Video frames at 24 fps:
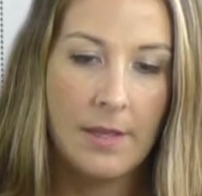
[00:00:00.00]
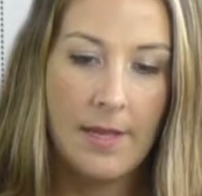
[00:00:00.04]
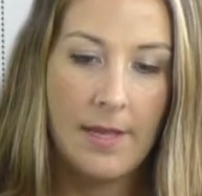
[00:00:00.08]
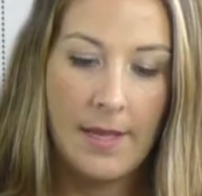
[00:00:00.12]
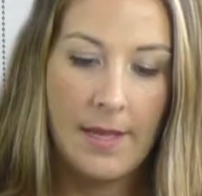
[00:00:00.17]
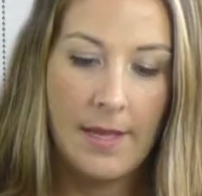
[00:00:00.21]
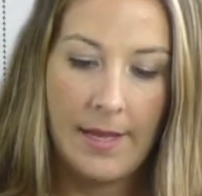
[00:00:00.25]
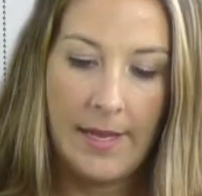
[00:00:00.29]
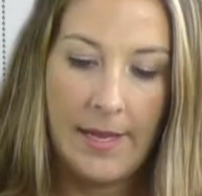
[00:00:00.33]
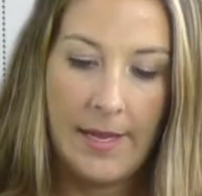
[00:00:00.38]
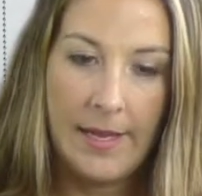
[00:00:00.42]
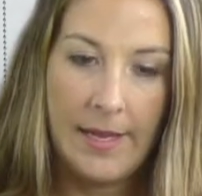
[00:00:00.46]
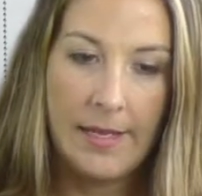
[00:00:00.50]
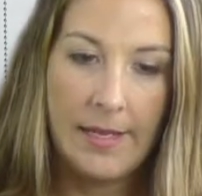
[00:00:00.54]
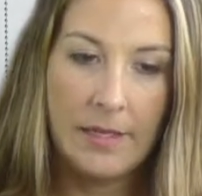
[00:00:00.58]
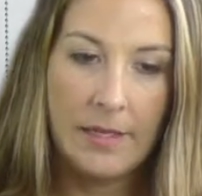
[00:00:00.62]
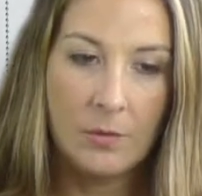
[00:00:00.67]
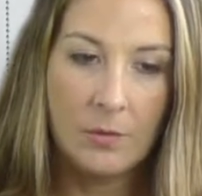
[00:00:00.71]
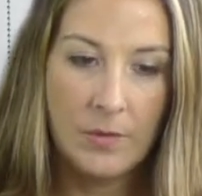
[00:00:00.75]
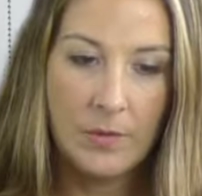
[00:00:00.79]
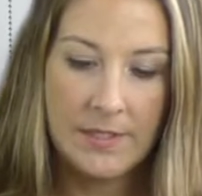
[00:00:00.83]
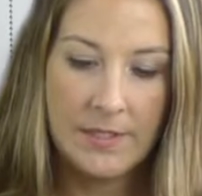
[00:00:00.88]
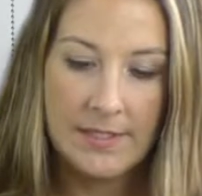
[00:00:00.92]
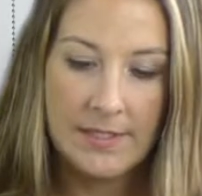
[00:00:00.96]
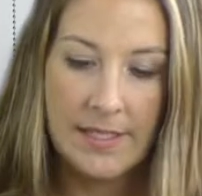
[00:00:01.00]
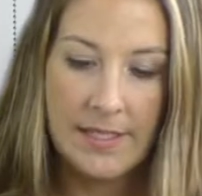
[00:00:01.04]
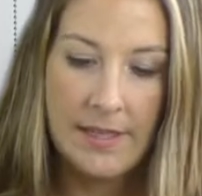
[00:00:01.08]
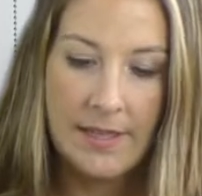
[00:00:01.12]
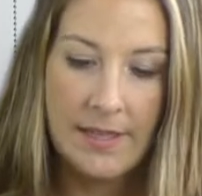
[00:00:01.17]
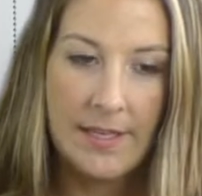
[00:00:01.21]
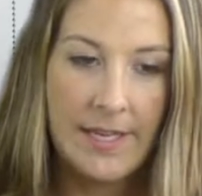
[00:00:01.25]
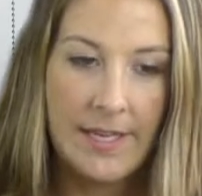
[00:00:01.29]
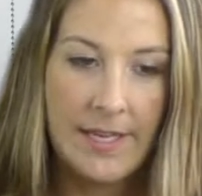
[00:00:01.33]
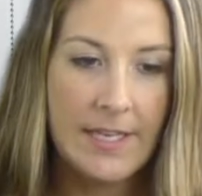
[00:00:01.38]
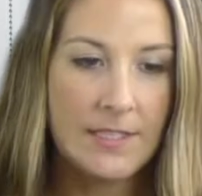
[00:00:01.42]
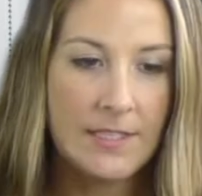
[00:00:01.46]
And we see that
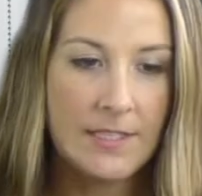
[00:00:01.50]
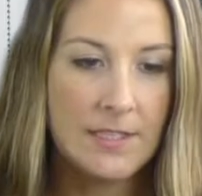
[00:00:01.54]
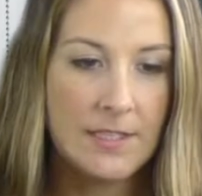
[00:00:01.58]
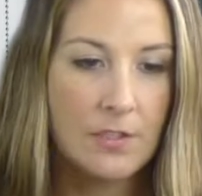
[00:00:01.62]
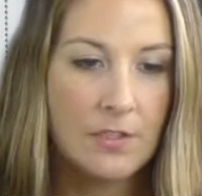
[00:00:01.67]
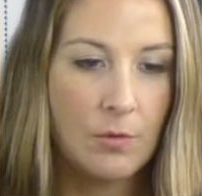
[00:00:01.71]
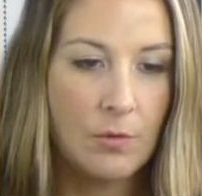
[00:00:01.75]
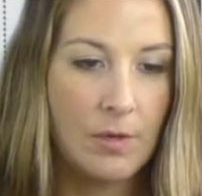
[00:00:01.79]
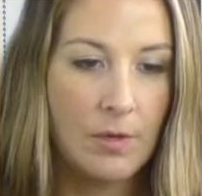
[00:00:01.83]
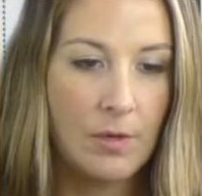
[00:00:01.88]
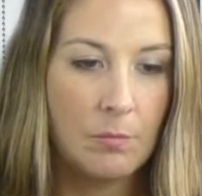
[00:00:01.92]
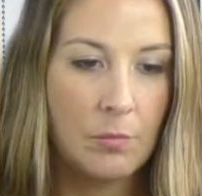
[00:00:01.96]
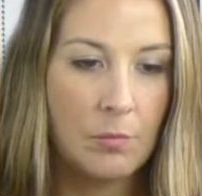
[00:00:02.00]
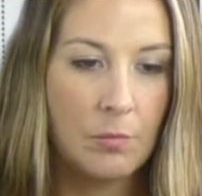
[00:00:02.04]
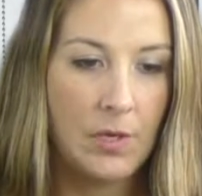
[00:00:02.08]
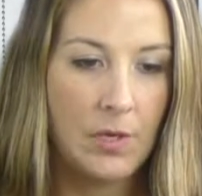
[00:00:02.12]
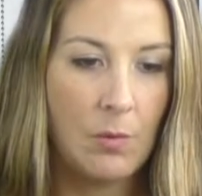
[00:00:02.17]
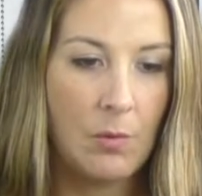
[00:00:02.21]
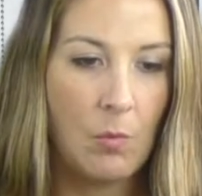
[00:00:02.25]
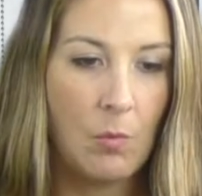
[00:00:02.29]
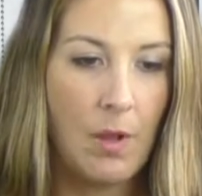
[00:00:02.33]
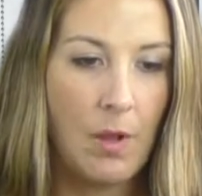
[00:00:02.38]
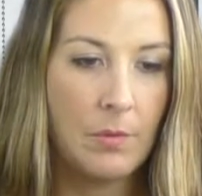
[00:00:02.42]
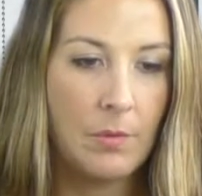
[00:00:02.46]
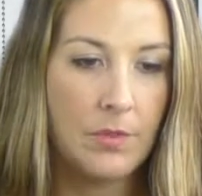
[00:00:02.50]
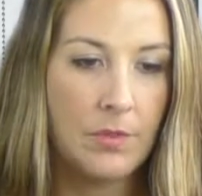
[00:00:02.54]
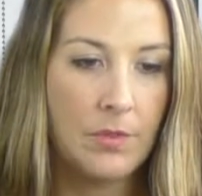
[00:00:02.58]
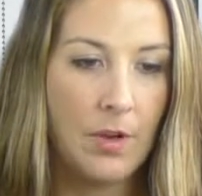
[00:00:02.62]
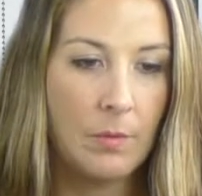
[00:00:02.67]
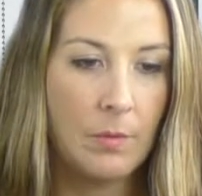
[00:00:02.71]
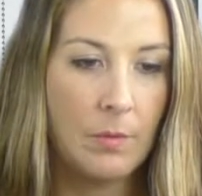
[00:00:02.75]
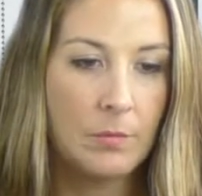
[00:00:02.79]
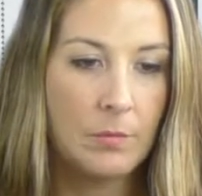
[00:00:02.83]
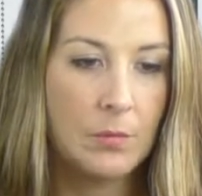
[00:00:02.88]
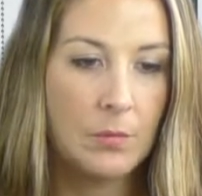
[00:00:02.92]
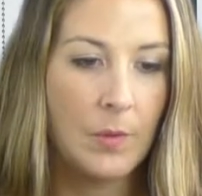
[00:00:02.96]
he's doing pretty well with
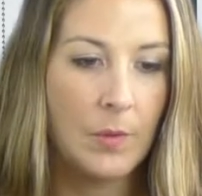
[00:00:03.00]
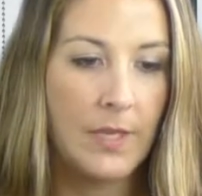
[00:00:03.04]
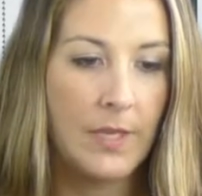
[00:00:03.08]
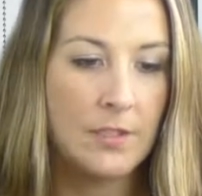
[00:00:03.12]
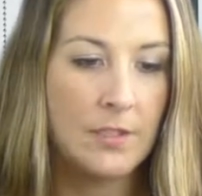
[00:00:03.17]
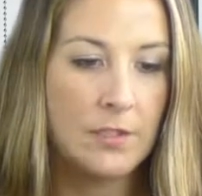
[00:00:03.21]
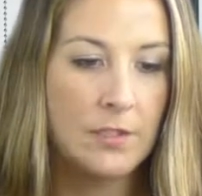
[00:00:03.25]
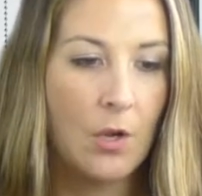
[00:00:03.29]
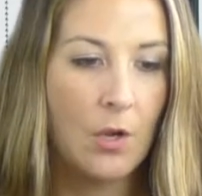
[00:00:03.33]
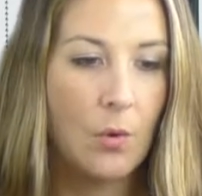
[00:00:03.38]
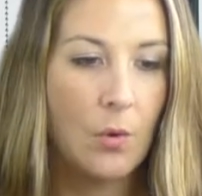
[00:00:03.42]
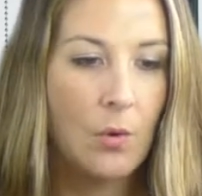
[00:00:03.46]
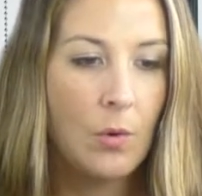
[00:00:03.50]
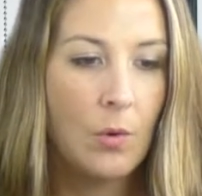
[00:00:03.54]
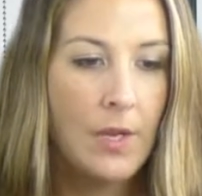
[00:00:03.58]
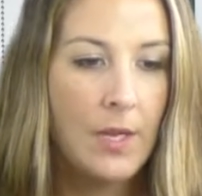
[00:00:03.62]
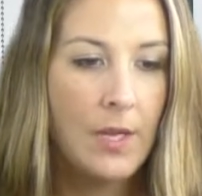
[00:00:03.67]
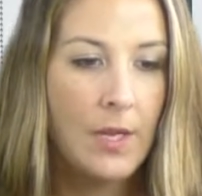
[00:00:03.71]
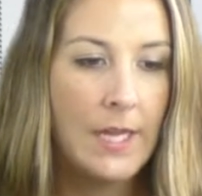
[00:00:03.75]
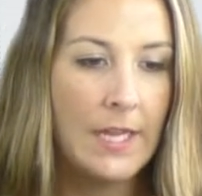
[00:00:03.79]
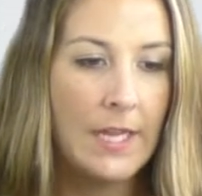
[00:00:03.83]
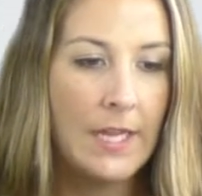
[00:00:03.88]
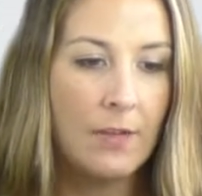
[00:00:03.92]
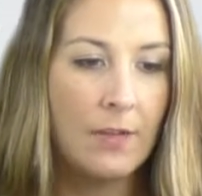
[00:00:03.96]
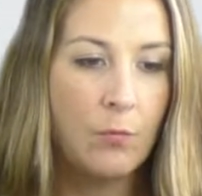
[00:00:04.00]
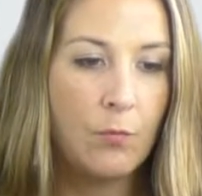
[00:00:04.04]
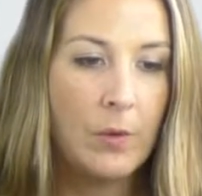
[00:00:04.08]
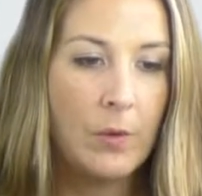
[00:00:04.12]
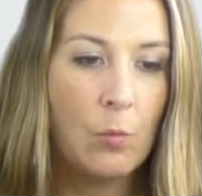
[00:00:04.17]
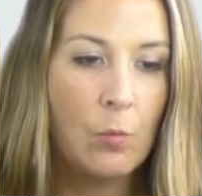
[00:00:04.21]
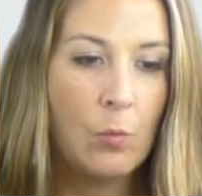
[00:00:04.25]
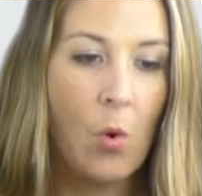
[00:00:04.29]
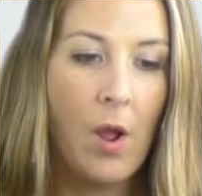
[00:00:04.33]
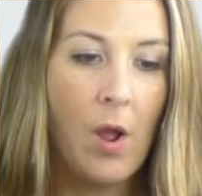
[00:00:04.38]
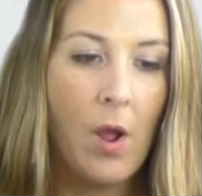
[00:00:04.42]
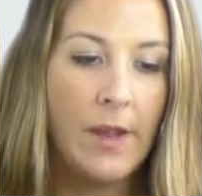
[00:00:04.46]
arm swing. So if we
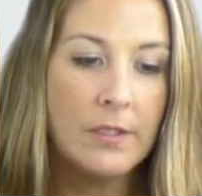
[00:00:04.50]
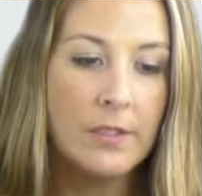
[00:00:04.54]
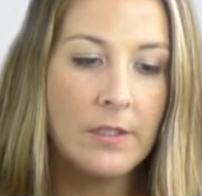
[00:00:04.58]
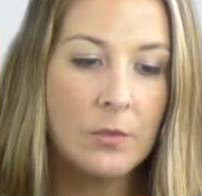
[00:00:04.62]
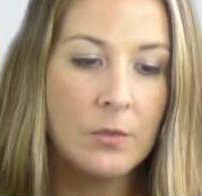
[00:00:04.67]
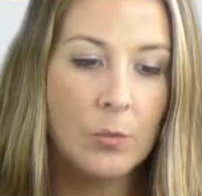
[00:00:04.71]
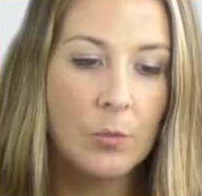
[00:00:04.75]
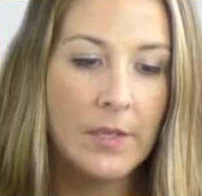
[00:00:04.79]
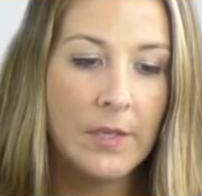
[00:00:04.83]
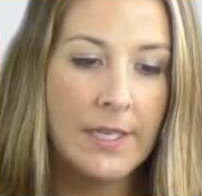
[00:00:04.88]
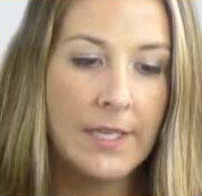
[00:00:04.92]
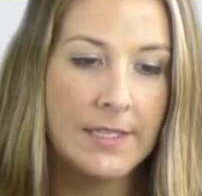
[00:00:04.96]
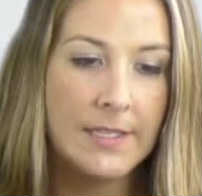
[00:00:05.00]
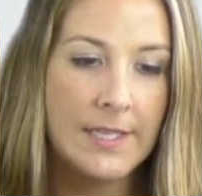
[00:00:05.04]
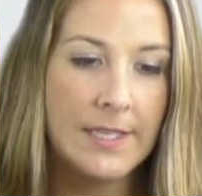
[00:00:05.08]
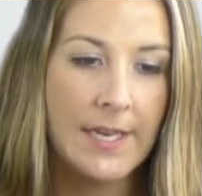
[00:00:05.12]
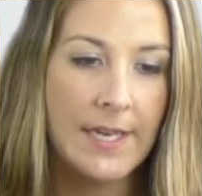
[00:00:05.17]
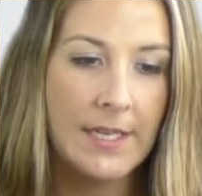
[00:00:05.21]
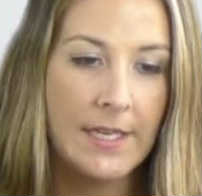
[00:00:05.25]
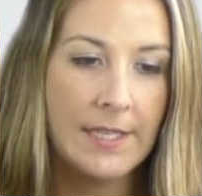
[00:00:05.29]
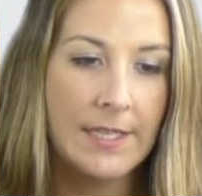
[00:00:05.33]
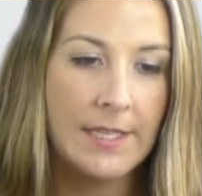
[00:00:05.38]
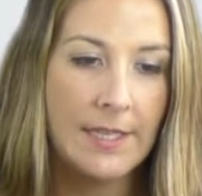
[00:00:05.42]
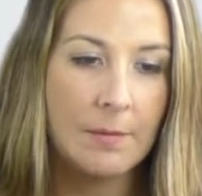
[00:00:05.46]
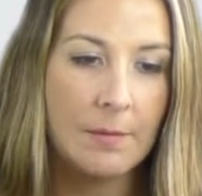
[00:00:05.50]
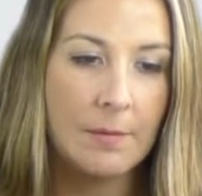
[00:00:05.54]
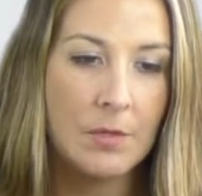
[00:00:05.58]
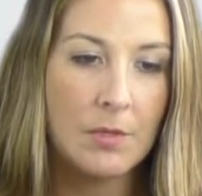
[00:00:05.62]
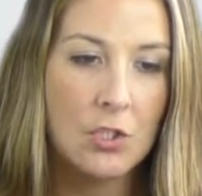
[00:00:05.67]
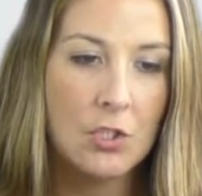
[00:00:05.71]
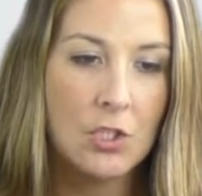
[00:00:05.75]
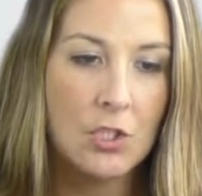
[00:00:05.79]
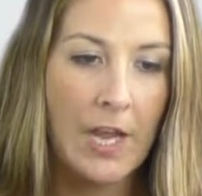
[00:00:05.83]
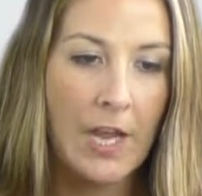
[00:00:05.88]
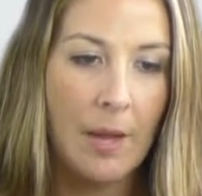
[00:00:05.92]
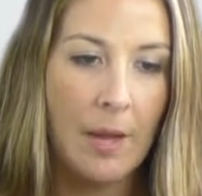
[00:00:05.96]
want, we can take an
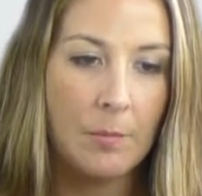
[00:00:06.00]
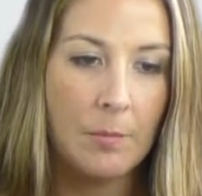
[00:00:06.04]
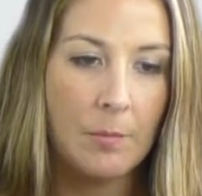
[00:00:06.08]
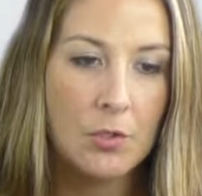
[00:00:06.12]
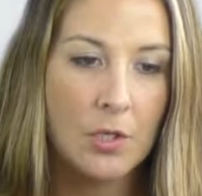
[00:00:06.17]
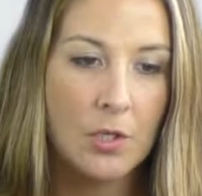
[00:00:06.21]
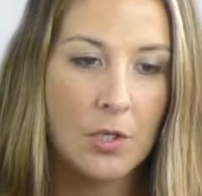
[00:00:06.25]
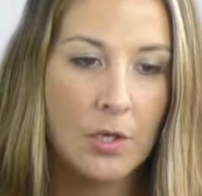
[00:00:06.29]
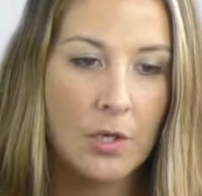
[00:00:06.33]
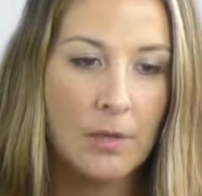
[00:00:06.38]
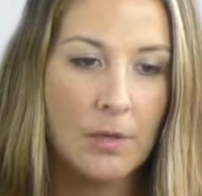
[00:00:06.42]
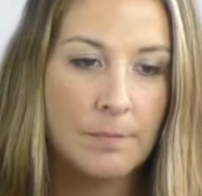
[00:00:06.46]
image capture.